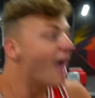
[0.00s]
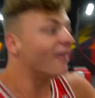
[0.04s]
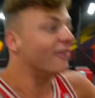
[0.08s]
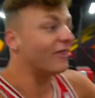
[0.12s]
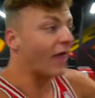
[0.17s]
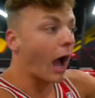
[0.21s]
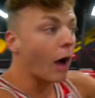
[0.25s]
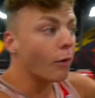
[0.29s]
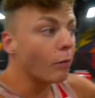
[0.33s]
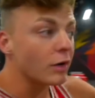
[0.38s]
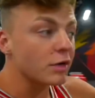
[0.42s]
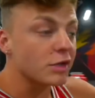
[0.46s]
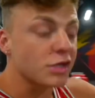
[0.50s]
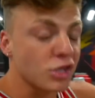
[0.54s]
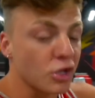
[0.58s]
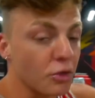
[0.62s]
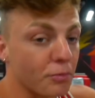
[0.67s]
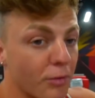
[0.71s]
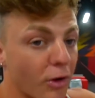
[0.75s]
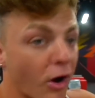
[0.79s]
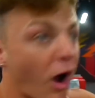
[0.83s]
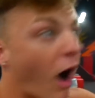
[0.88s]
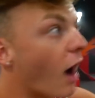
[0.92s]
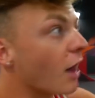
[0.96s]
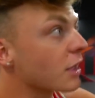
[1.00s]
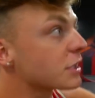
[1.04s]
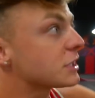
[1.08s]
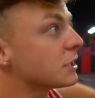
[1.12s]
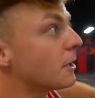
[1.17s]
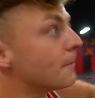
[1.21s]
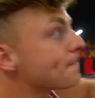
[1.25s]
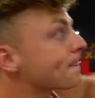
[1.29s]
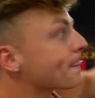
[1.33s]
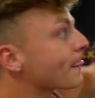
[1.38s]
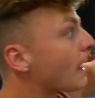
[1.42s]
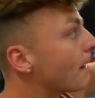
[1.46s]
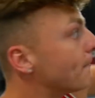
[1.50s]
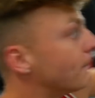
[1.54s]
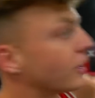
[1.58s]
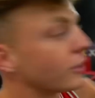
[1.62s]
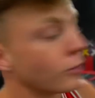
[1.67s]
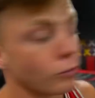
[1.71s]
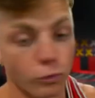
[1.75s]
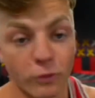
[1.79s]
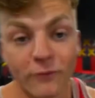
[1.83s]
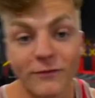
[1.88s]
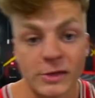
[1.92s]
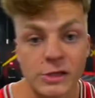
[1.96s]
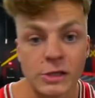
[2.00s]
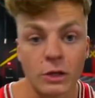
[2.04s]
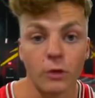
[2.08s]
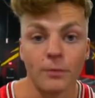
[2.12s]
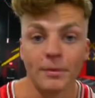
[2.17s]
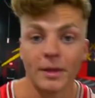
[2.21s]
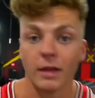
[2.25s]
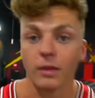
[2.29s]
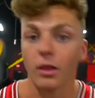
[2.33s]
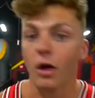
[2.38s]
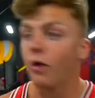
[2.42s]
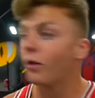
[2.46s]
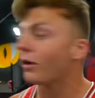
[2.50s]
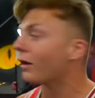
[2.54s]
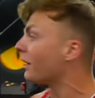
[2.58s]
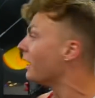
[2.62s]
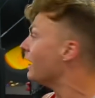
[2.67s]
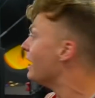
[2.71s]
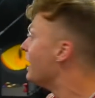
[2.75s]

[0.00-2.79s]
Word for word: That one's super awesome, but the roof is a little bit lower.